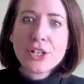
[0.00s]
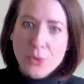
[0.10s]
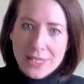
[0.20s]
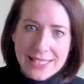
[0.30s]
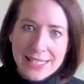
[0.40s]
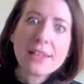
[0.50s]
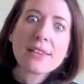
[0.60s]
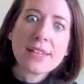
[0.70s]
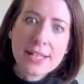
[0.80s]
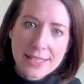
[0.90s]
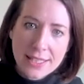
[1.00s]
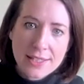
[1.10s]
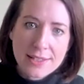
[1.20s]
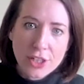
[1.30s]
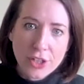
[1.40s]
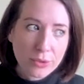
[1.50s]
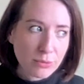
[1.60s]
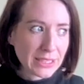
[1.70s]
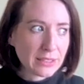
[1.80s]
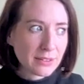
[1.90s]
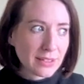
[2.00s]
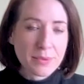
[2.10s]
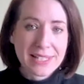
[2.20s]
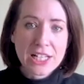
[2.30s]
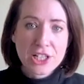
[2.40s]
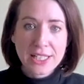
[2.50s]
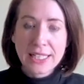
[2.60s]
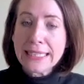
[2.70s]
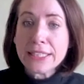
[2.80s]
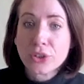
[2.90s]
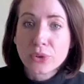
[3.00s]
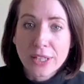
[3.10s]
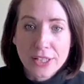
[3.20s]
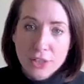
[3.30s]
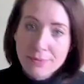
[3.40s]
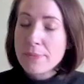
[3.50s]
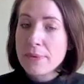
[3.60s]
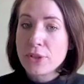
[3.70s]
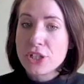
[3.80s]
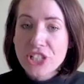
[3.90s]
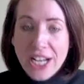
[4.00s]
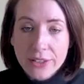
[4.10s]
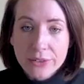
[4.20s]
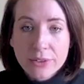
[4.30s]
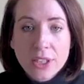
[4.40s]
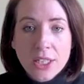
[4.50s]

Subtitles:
20, 30 years ago when it was actually illegal and that you might be put in jail.